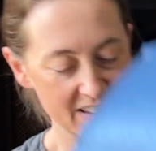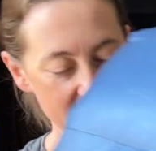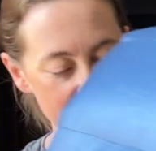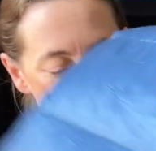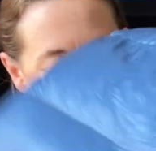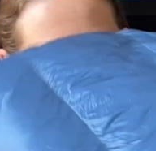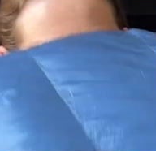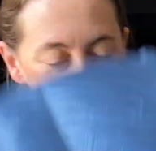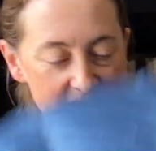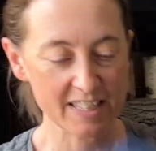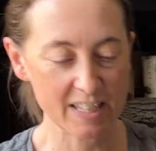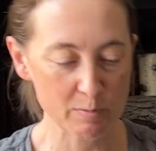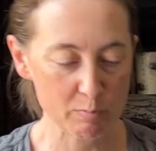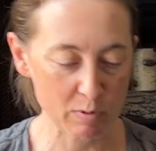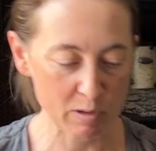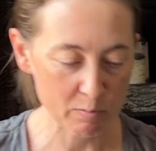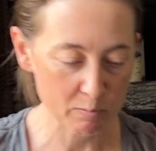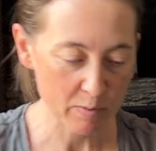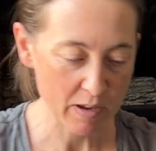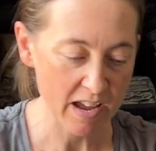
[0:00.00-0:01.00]
a
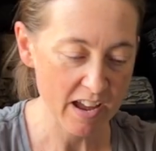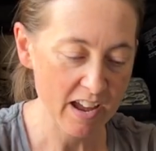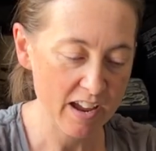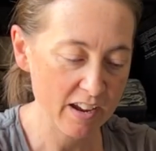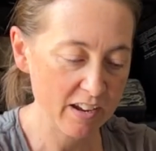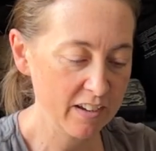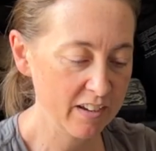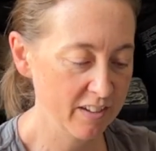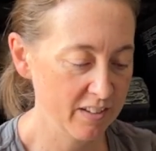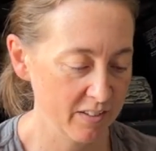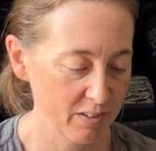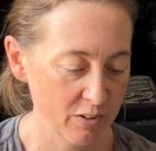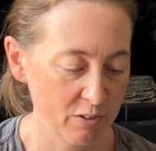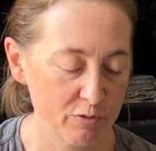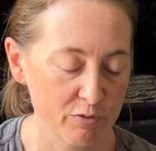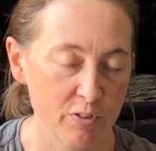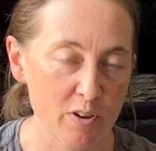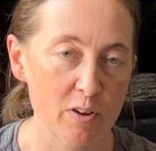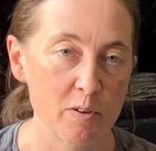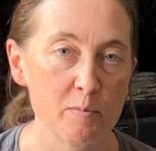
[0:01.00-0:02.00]
sleeping bag
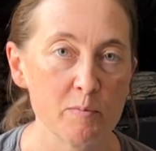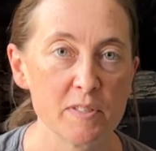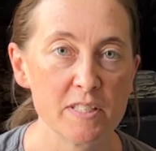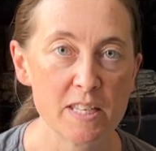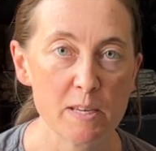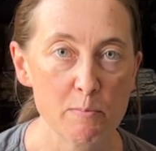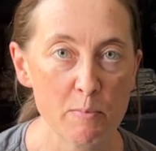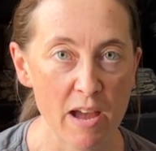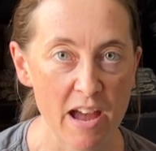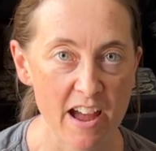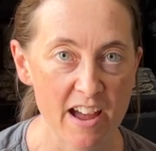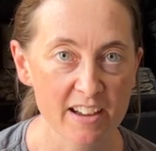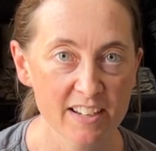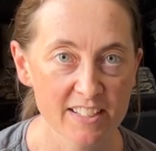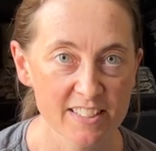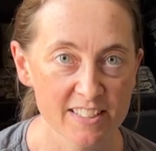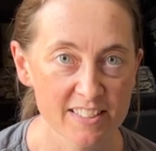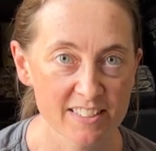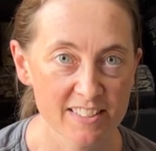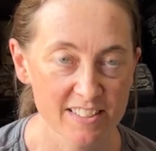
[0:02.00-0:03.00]
from
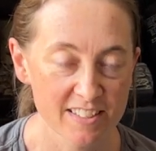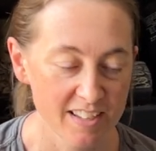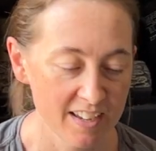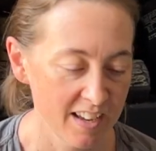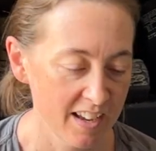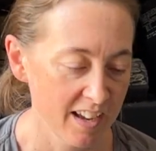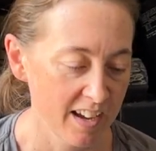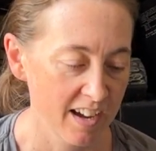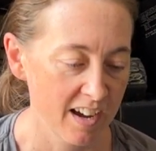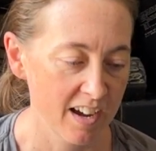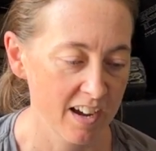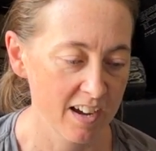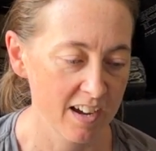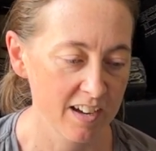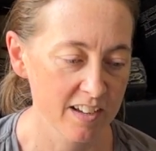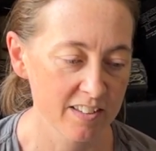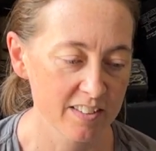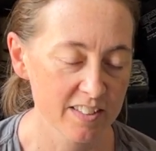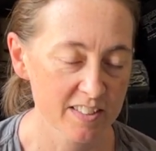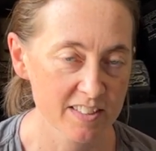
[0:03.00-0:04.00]
Zpacks.
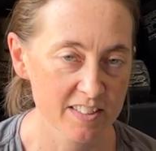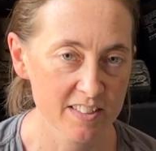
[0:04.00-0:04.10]
Uh, this